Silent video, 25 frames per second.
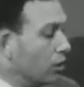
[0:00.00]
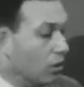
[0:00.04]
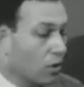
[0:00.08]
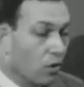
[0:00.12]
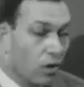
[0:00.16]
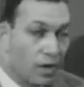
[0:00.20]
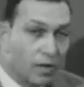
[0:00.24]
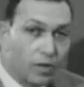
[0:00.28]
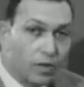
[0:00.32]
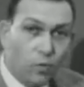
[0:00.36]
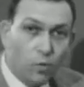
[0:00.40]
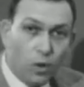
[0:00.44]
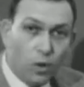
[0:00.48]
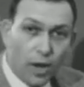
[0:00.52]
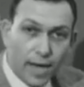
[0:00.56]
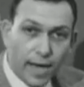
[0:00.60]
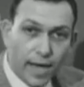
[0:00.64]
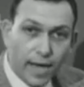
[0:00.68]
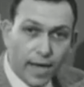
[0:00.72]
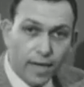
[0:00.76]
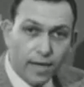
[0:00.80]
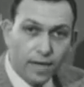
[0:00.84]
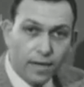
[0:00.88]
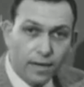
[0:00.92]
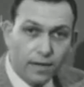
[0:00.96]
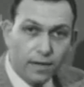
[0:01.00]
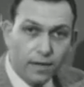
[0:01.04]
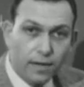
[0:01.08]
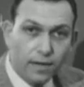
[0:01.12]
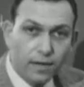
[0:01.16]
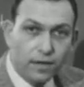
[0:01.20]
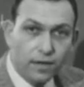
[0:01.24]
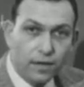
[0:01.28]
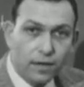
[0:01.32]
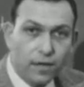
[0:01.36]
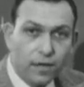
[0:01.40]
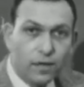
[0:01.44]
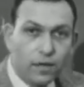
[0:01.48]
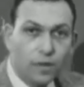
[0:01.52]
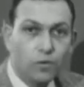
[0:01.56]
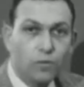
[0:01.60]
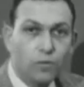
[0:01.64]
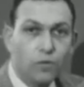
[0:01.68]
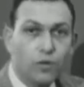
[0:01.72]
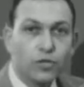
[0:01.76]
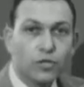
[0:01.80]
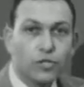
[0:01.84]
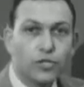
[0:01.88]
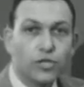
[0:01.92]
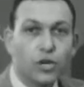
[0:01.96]
Along the way,
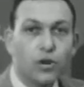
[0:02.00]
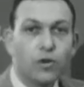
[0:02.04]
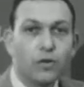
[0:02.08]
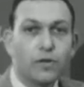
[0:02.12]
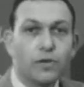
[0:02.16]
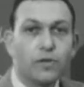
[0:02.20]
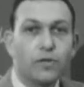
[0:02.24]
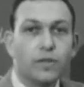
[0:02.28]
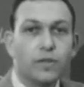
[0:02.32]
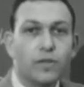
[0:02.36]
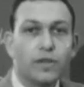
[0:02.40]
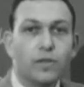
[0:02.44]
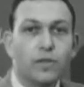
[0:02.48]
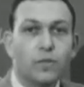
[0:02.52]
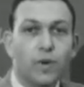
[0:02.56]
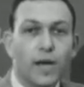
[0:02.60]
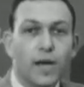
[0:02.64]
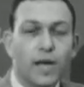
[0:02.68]
we'll show you that